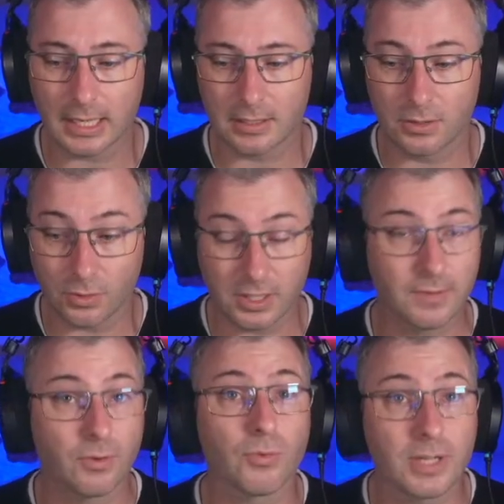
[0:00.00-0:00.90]
not there for
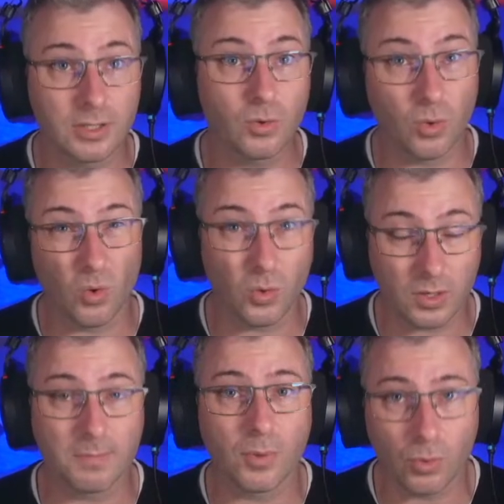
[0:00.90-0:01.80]
a reason or not
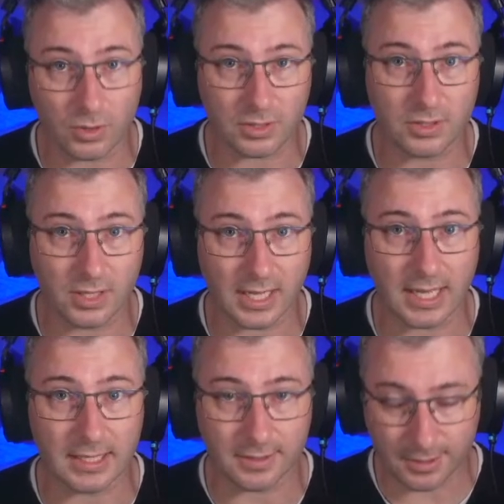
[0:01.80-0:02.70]
important to the
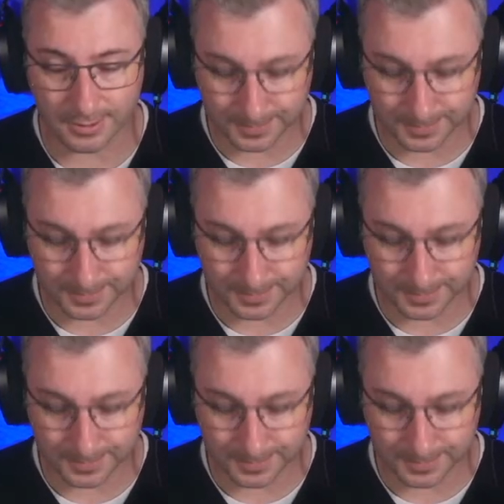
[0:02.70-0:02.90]
case.